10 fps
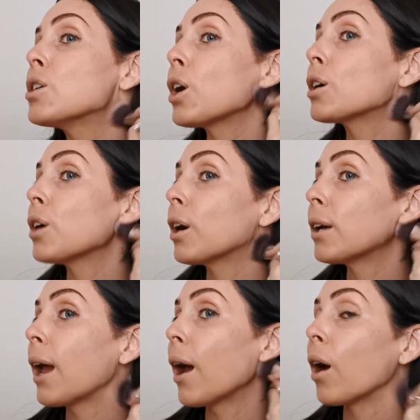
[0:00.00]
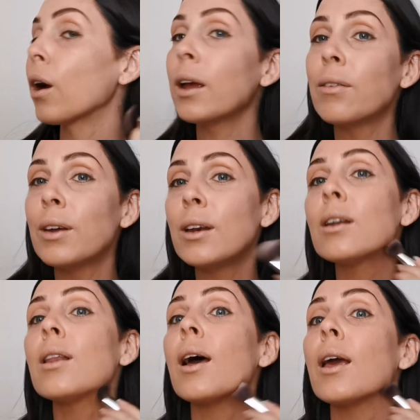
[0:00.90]
dark, dark hair,
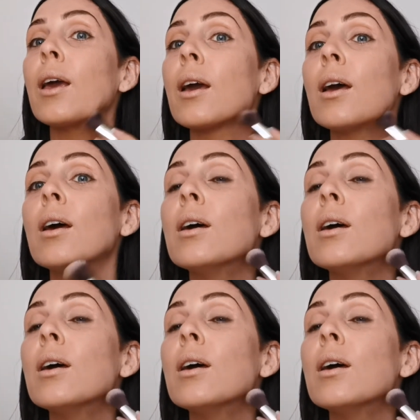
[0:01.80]
even like